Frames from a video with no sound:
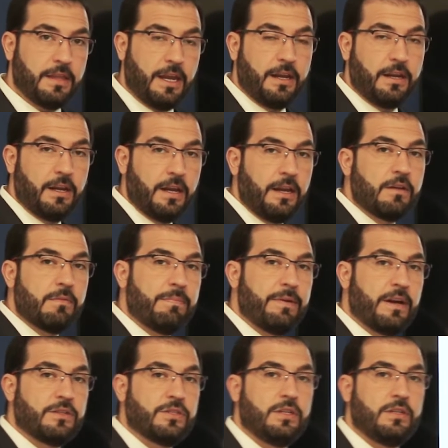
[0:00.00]
thing in
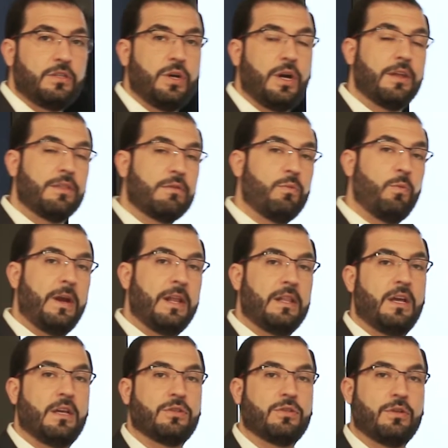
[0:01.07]
comparison to other weight
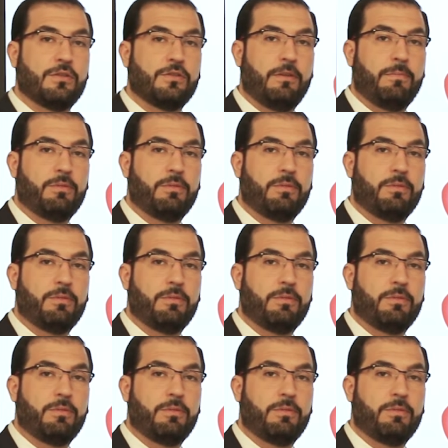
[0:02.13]
loss surgery